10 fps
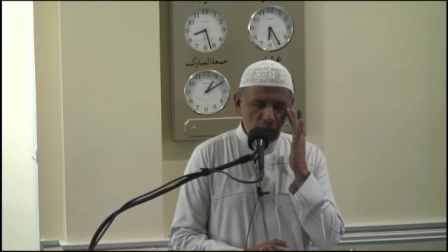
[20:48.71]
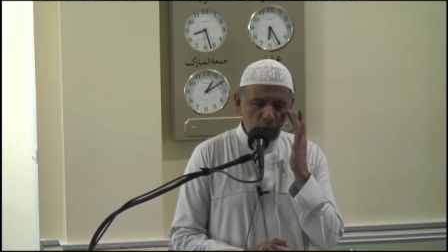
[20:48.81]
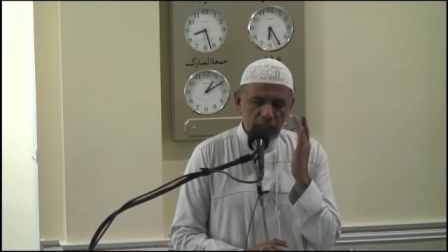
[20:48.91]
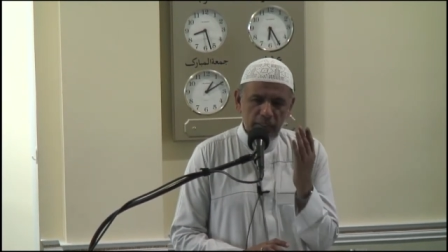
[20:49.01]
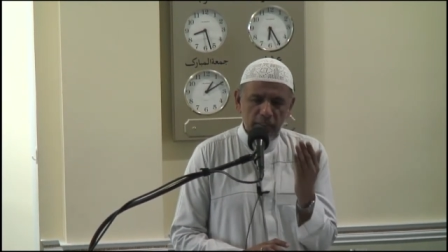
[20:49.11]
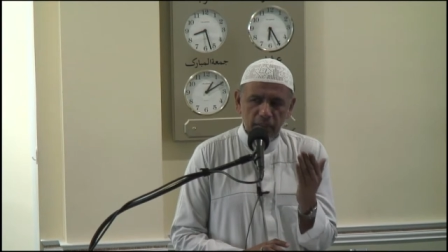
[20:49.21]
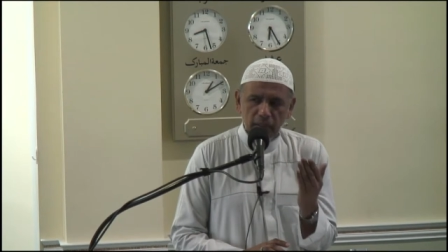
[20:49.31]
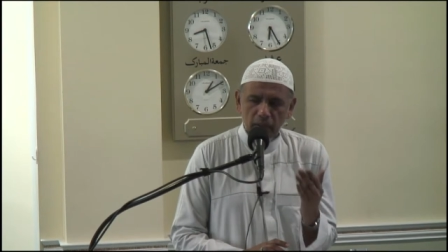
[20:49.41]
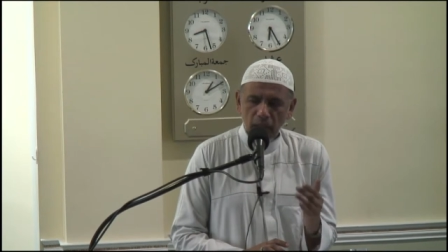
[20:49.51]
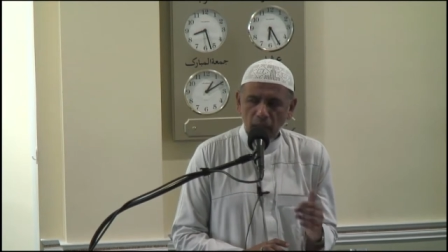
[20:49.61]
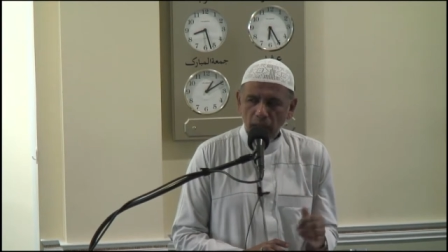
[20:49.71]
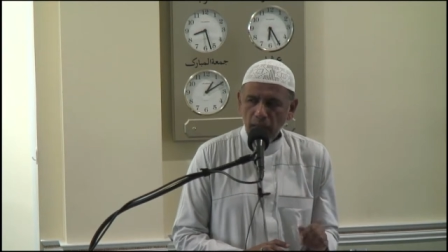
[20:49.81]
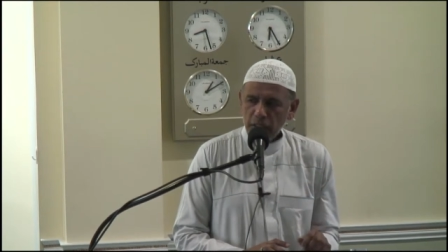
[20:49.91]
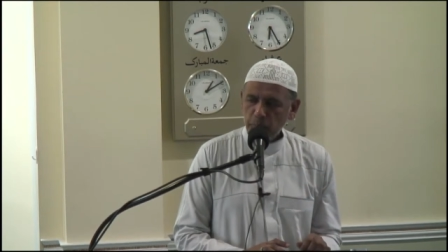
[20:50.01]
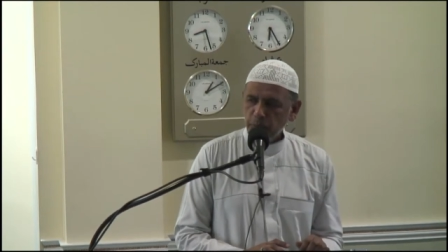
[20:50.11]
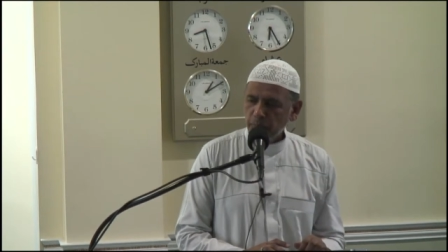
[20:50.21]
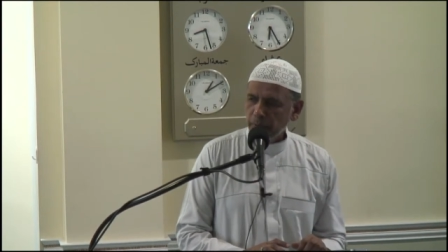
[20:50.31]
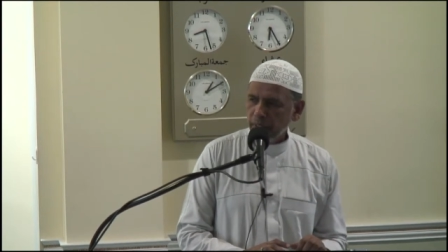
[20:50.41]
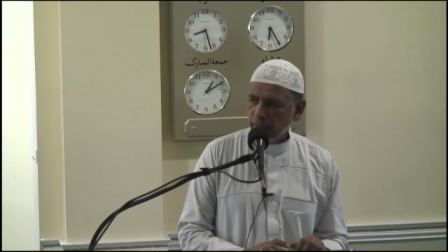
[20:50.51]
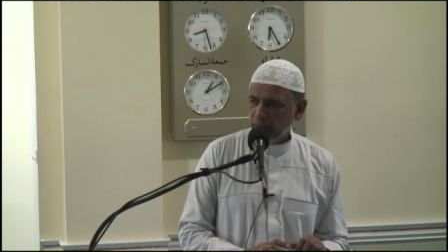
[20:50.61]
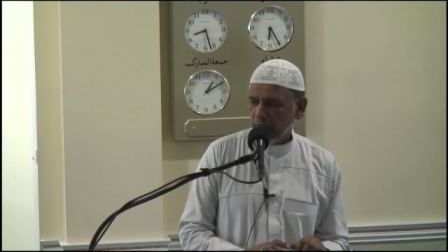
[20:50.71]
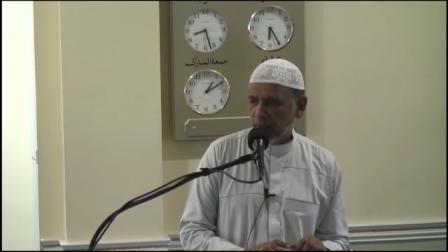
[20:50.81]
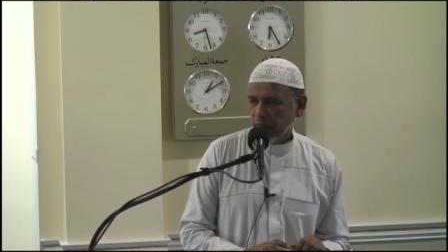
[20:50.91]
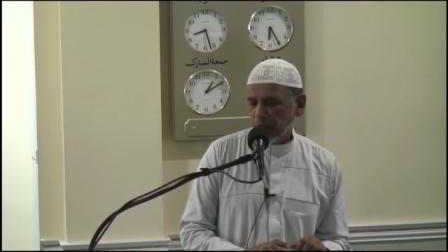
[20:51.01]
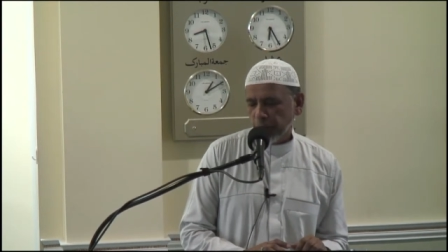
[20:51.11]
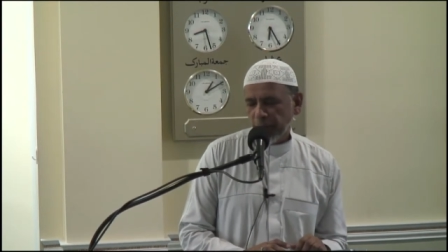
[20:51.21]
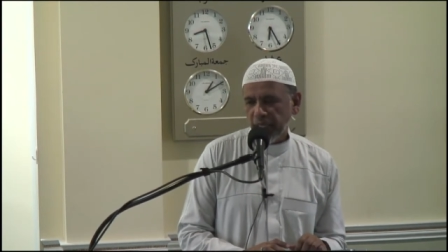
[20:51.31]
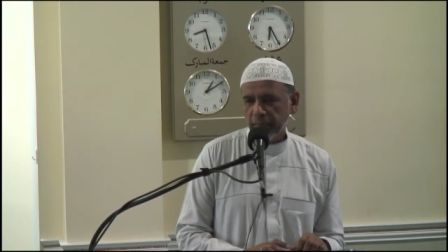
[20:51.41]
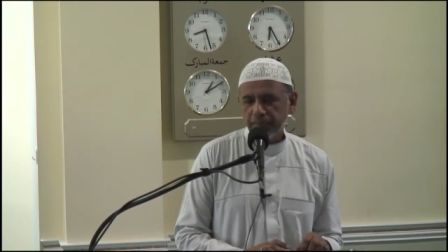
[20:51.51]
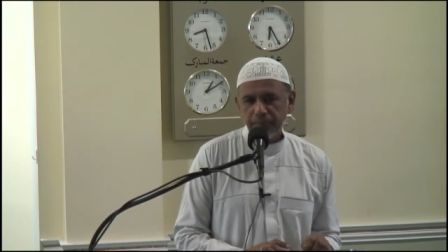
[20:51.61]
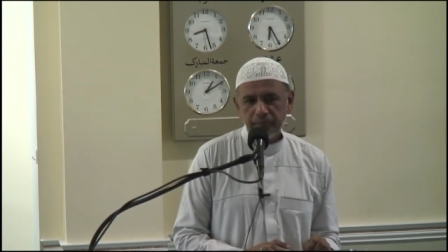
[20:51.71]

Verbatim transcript: what is it that Allah has prepared for me?